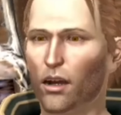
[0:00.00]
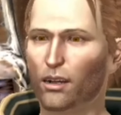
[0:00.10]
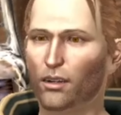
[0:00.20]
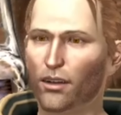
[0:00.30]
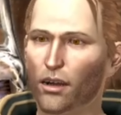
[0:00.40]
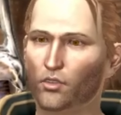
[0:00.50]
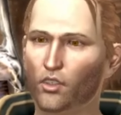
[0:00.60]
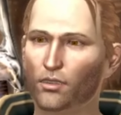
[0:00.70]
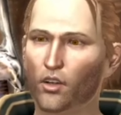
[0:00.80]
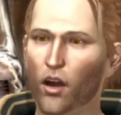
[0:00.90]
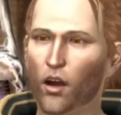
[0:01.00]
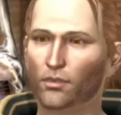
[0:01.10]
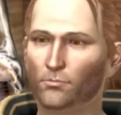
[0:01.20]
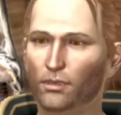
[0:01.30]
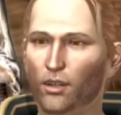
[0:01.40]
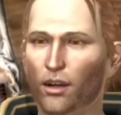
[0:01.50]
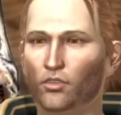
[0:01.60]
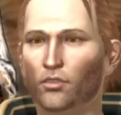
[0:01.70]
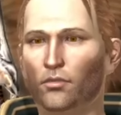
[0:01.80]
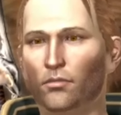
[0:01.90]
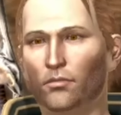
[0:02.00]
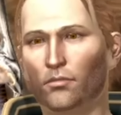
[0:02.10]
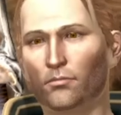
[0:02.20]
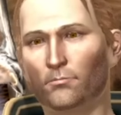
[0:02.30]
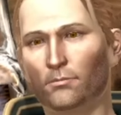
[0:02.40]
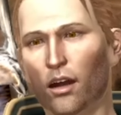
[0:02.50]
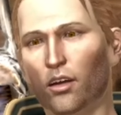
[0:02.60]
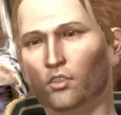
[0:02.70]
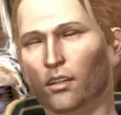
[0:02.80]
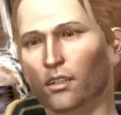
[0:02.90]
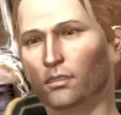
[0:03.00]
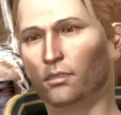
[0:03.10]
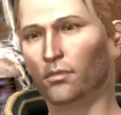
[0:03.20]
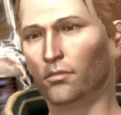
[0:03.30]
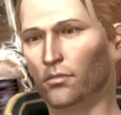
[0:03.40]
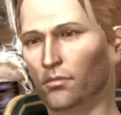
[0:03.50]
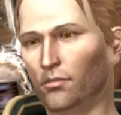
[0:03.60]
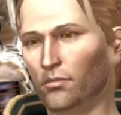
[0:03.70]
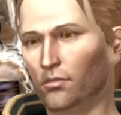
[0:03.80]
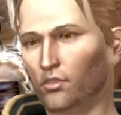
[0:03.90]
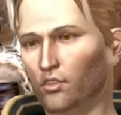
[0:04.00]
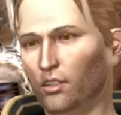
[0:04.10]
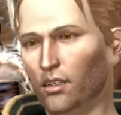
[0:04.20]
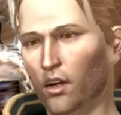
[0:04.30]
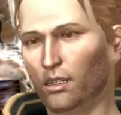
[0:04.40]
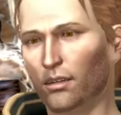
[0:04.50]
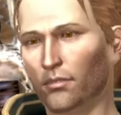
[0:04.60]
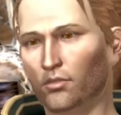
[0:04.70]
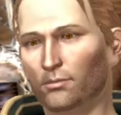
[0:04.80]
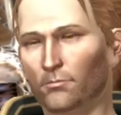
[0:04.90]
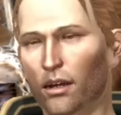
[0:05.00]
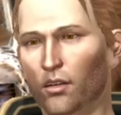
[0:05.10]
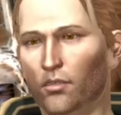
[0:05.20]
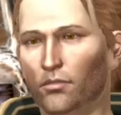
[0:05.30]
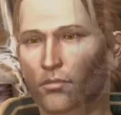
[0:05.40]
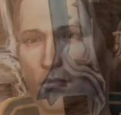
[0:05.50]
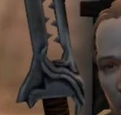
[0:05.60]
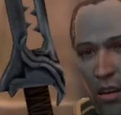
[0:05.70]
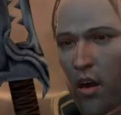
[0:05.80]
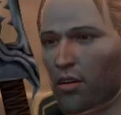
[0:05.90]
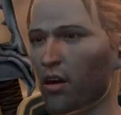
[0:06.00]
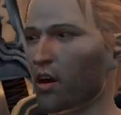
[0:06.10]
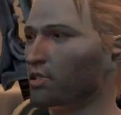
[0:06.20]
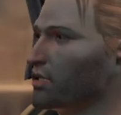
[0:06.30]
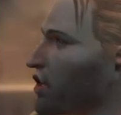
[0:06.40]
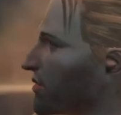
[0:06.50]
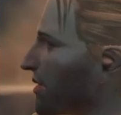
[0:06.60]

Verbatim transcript: I have sent word to Karl to be there. Maker willing, we will all leave free men. I saw Karl go